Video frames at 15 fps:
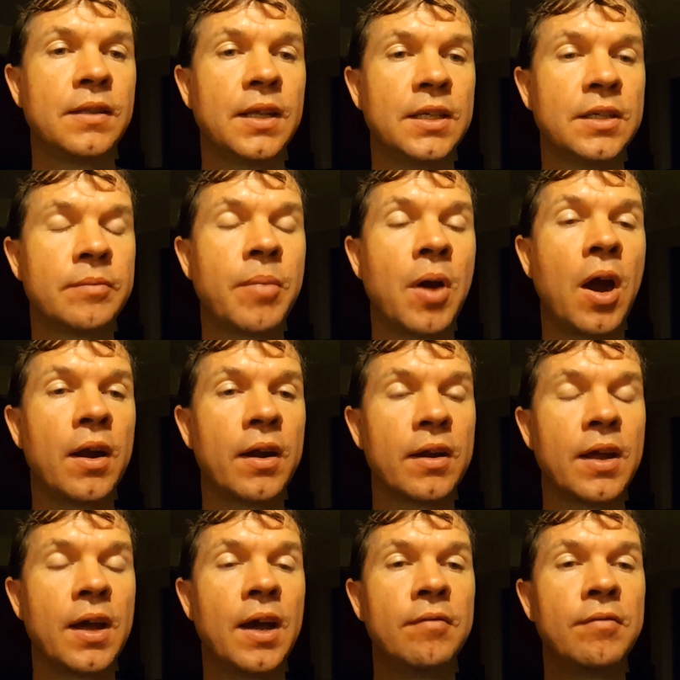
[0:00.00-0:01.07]
that is
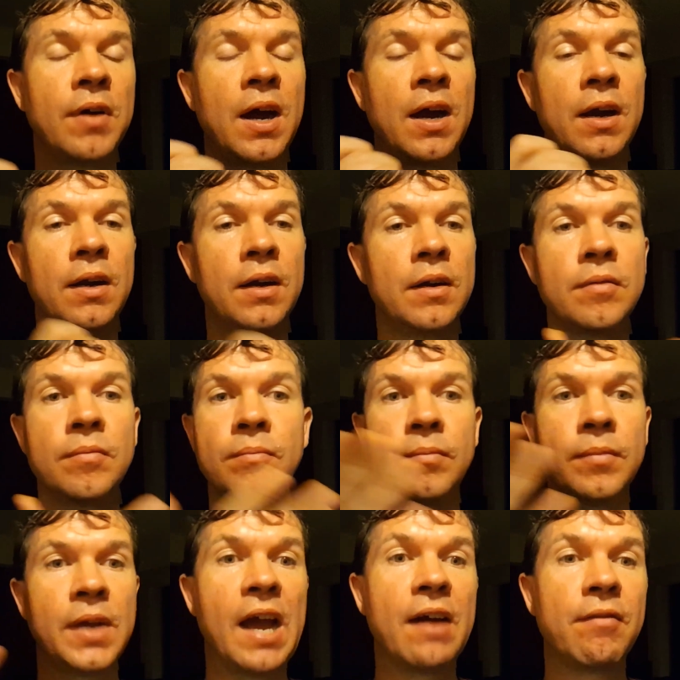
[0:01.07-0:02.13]
part of our
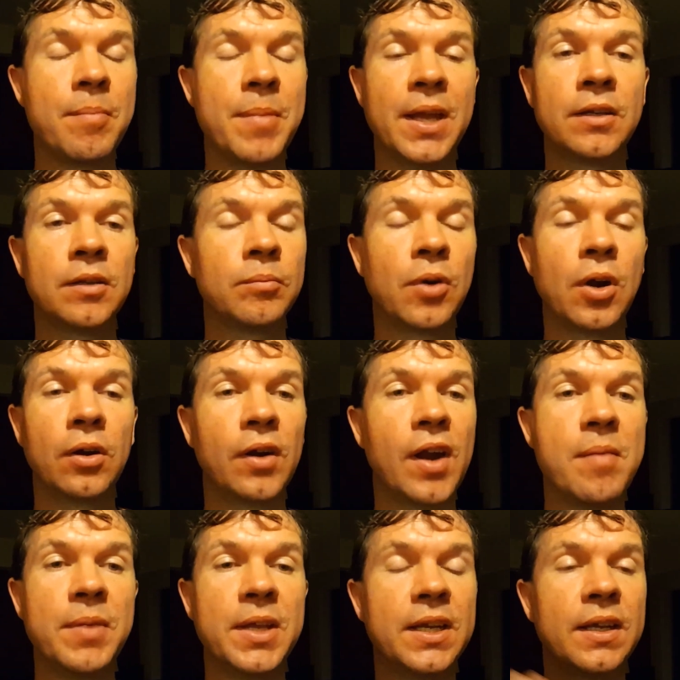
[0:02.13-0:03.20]
governmental
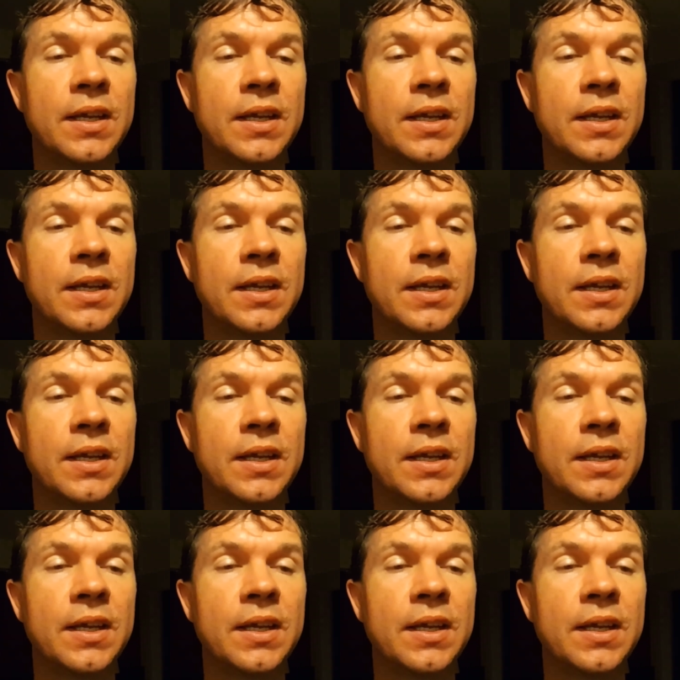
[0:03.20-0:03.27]
program.